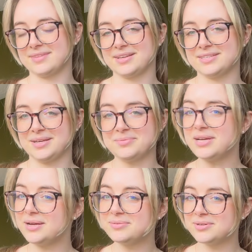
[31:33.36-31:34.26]

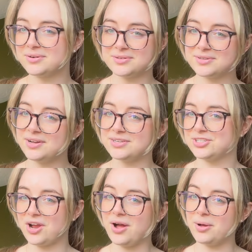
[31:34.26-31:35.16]
sometimes a girl gotta
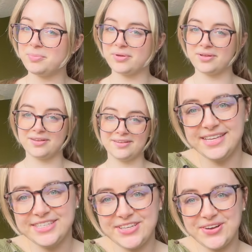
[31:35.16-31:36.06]
shop.
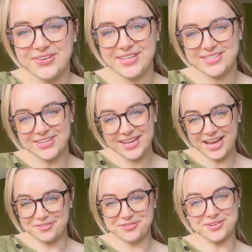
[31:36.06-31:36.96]
So that's all I
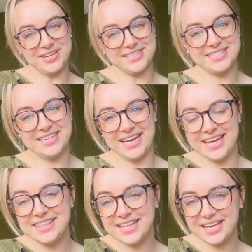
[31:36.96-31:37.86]
have for you guys
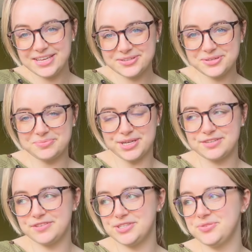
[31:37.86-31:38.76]
today. Thank you so much
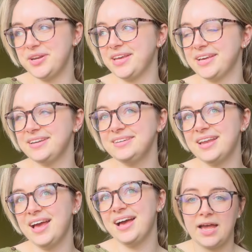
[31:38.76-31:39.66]
for tuning in.
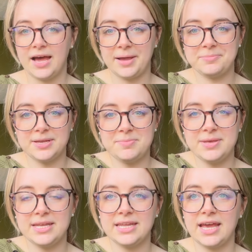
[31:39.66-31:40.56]
I'm gonna
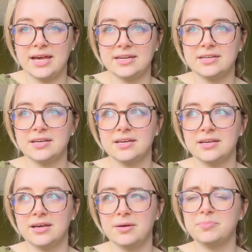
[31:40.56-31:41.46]
be in
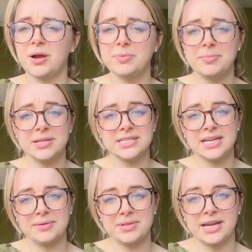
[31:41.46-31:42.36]
Canada probably by the
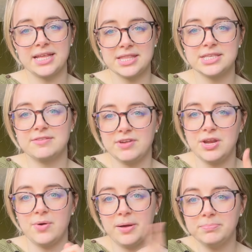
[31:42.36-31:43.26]
time that I get this
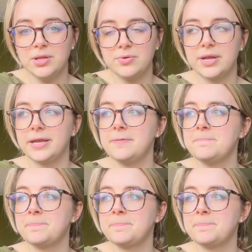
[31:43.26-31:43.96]
video uploaded.